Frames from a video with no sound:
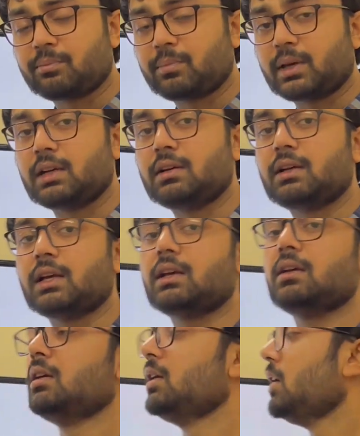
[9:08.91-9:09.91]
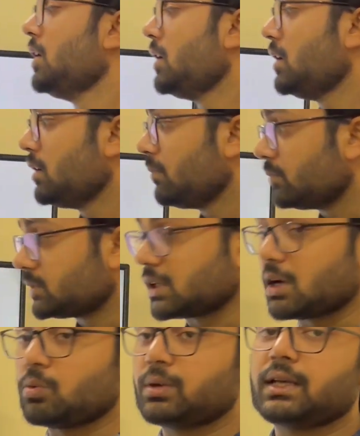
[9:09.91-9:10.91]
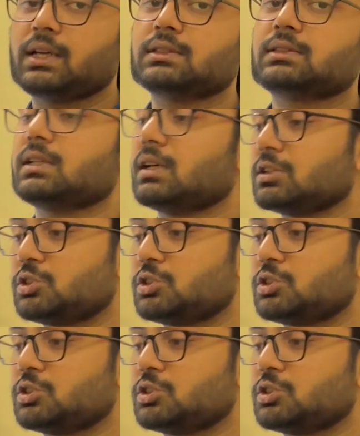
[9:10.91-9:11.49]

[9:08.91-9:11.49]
parenting, surroundings. A